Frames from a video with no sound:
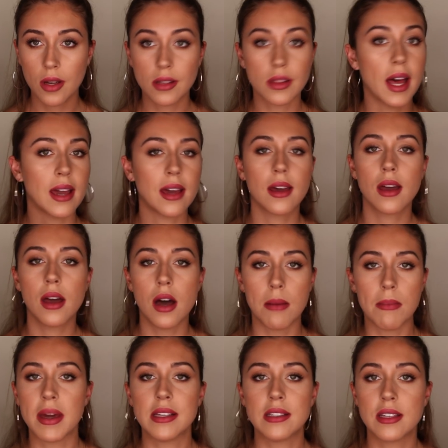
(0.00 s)
like,
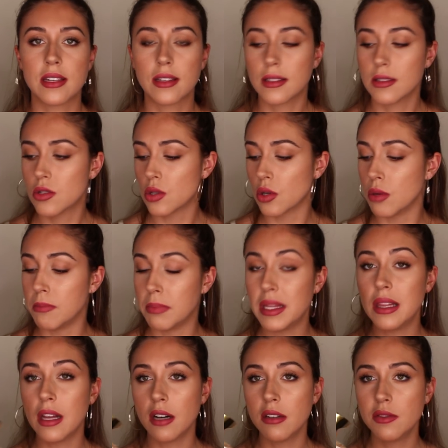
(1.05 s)
amazing. So
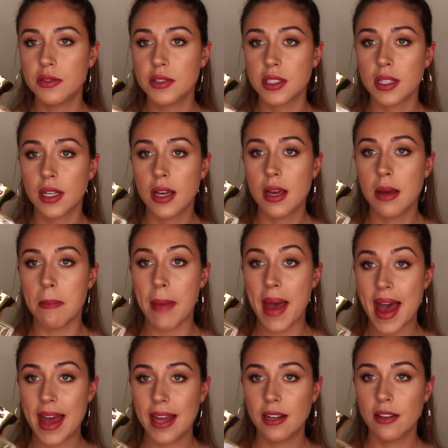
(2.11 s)
Beloved
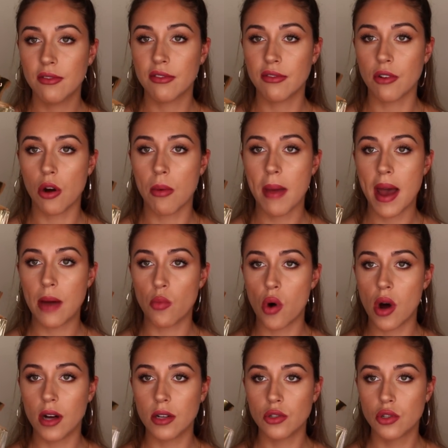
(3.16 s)
Man from
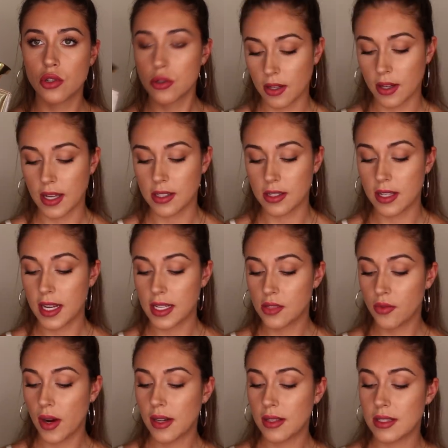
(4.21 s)
Amouage. Okay, so the next
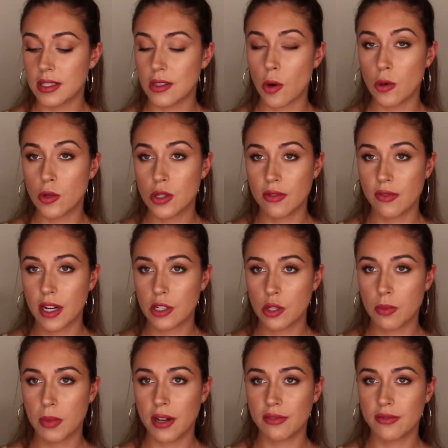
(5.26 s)
fragrance is Eau Sauvage
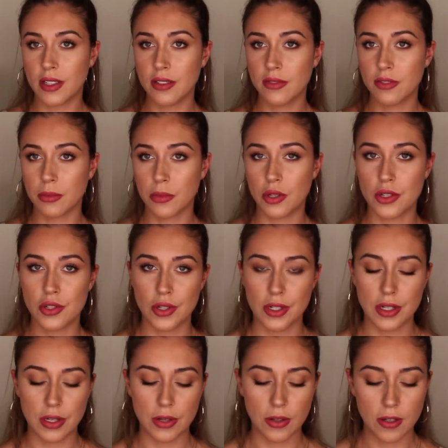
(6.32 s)
Parfum from
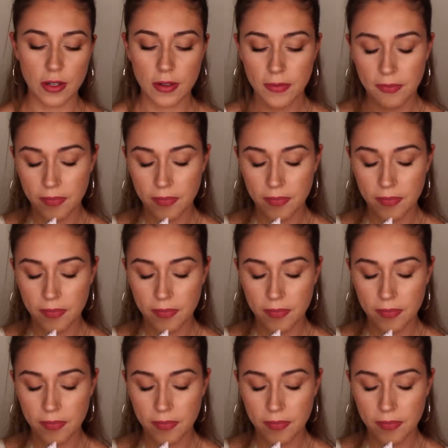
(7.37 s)
Christian Dior.